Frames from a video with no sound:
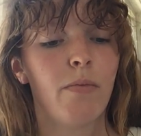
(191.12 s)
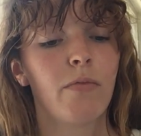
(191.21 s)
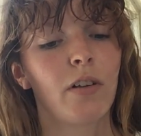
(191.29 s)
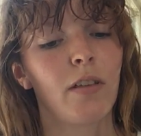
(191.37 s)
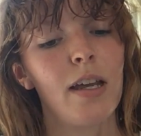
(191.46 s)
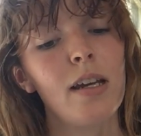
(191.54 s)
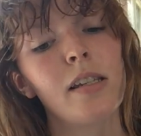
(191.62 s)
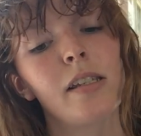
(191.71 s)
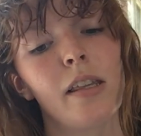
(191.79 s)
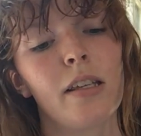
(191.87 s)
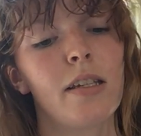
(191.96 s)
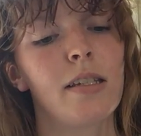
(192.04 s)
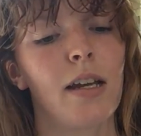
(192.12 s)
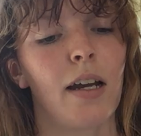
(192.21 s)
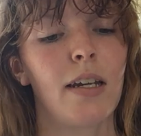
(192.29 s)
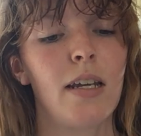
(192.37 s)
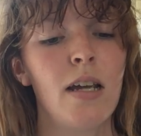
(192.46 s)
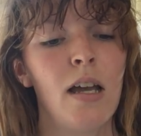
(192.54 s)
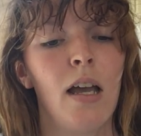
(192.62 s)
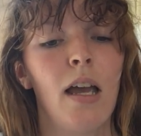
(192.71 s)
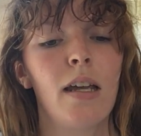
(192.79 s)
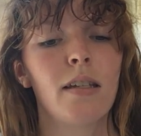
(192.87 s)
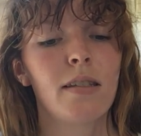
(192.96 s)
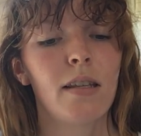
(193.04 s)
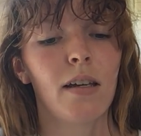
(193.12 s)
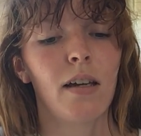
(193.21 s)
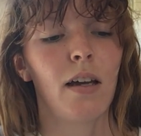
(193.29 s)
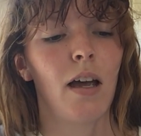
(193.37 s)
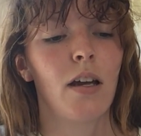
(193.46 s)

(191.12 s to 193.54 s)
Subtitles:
Related to this study is the